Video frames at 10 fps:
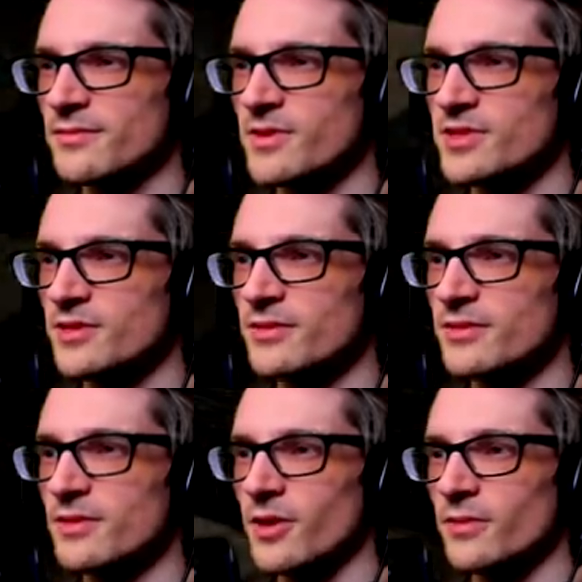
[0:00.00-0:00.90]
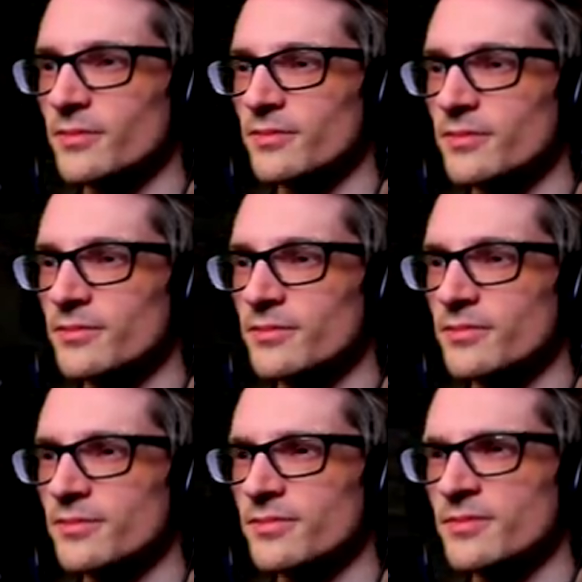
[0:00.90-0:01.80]
Was it? Oh.
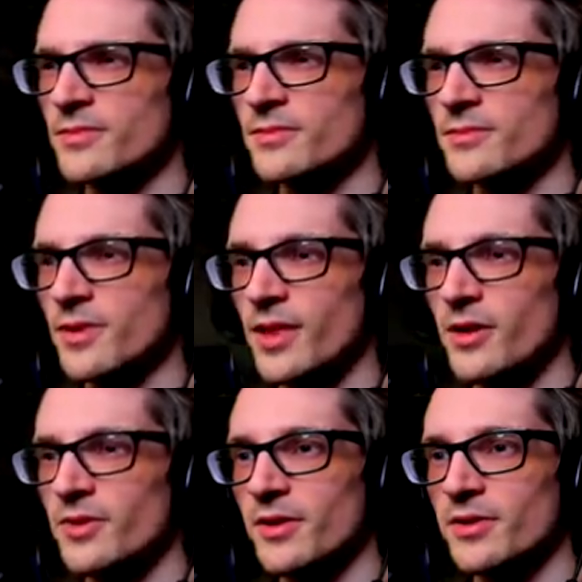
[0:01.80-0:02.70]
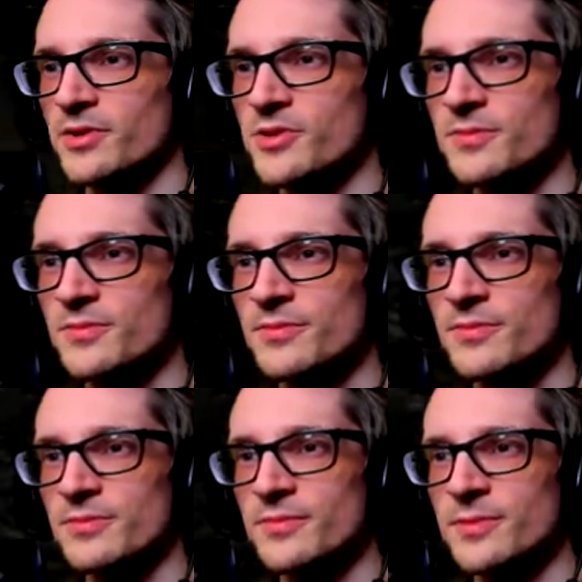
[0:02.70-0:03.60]
Oh, there it is.
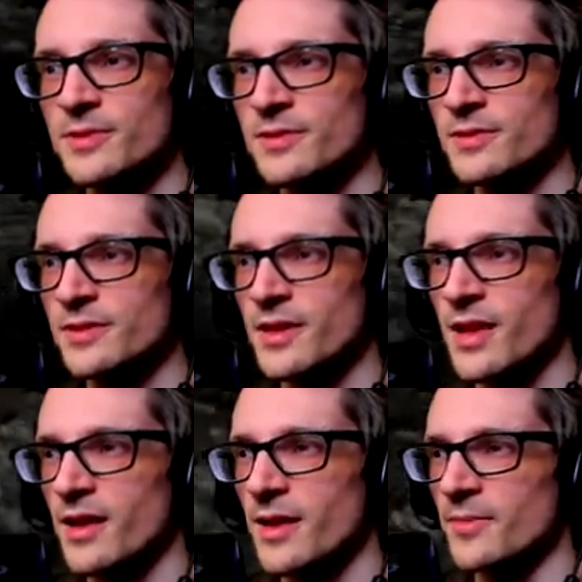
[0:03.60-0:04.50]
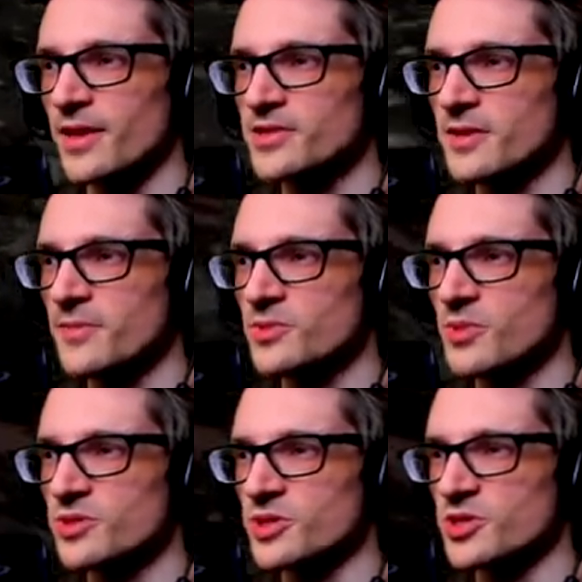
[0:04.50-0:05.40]
I'm guessing I'm
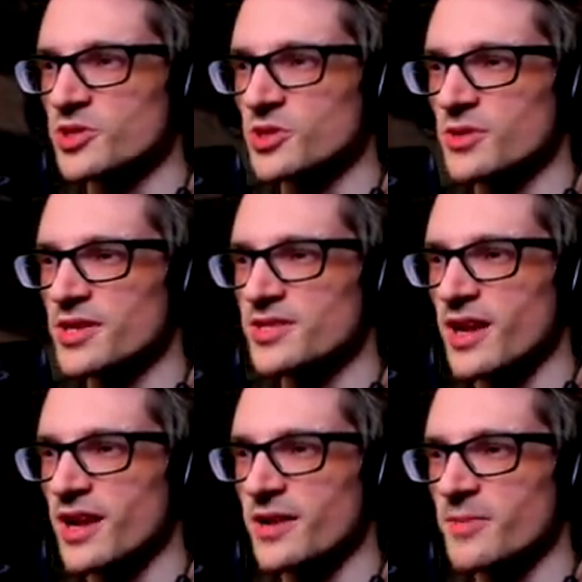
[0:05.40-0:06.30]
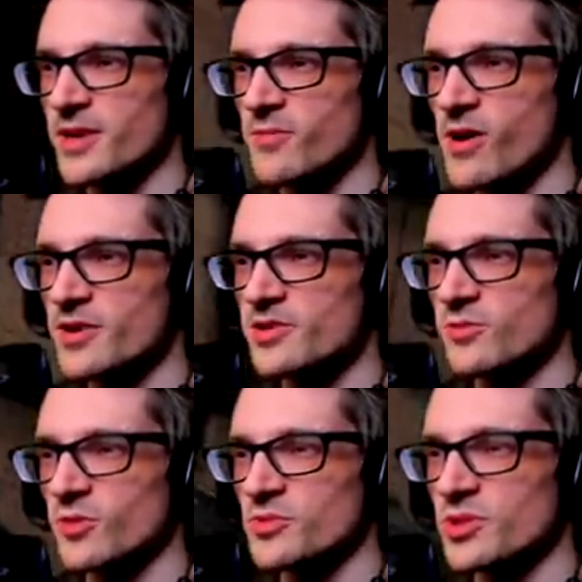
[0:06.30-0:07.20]
supposed to shoot his eye when he walks in
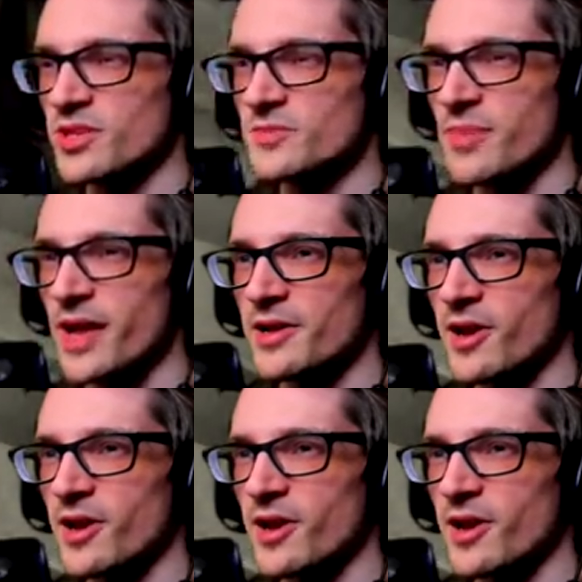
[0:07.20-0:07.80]
the room so he doesn't back